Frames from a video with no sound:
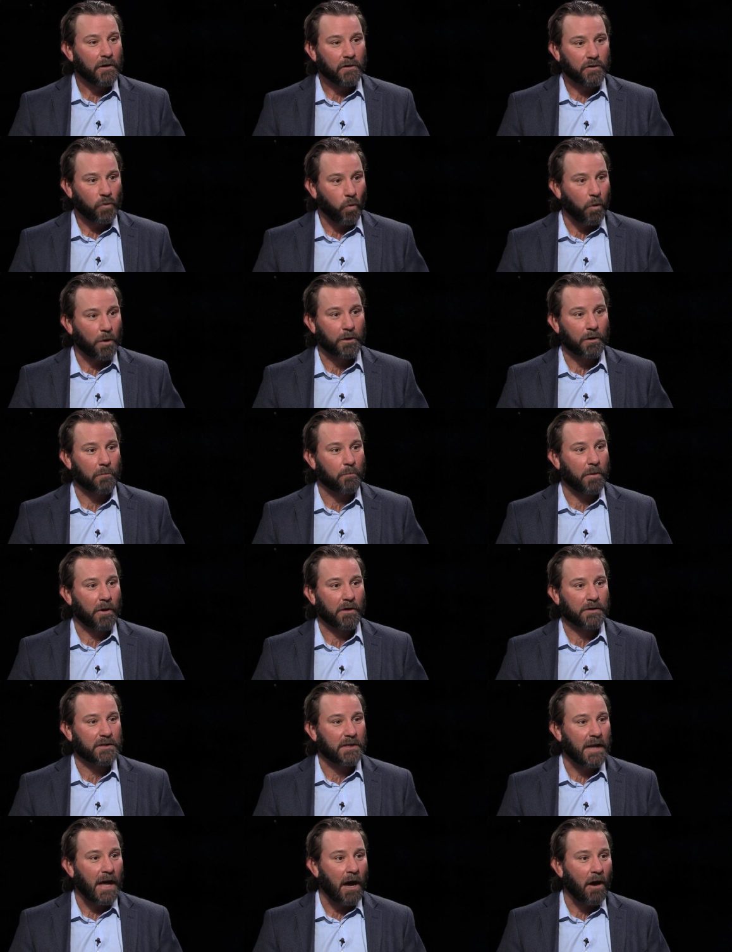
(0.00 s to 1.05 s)
Twitter
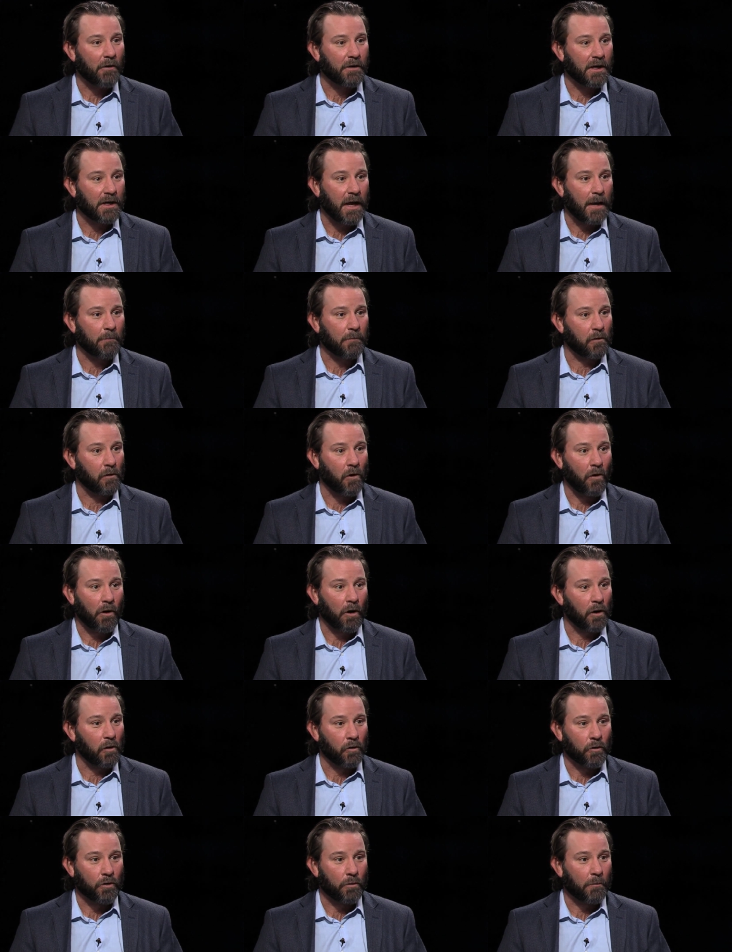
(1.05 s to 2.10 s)
personality named Laura
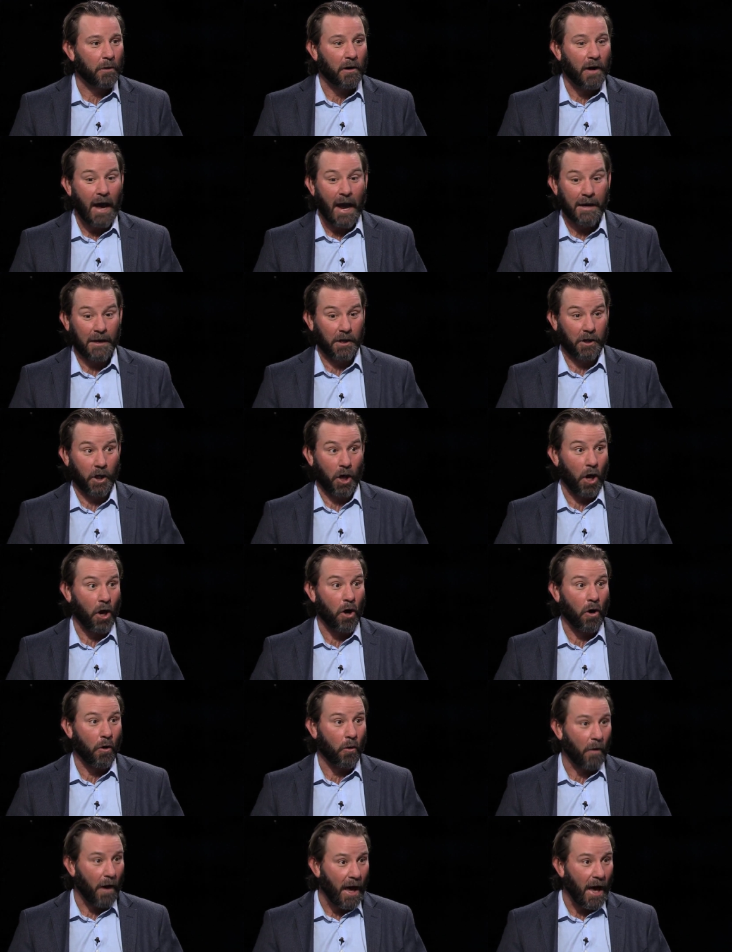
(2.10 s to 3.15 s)
Loomer had a go